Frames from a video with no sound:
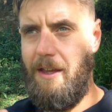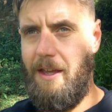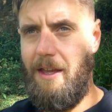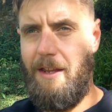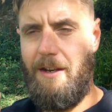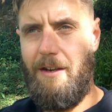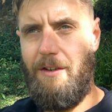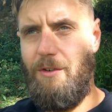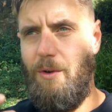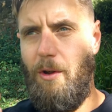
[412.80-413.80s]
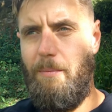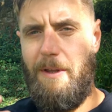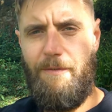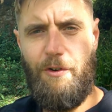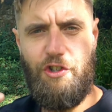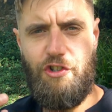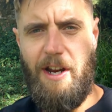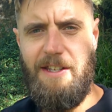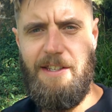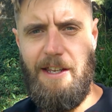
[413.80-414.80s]
And do not be
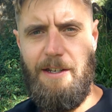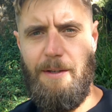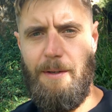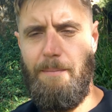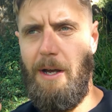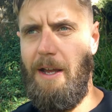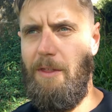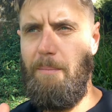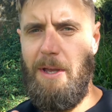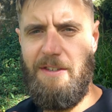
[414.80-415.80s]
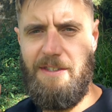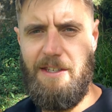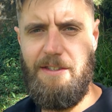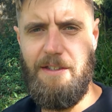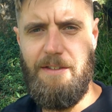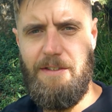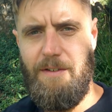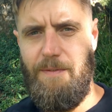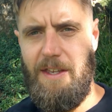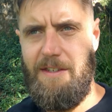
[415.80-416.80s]
frustrated by the persistence
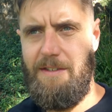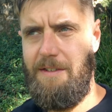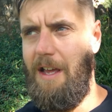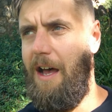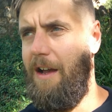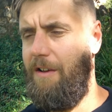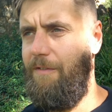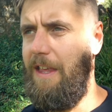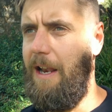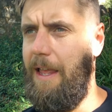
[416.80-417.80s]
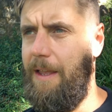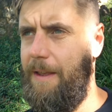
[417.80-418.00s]
of this dark feeling.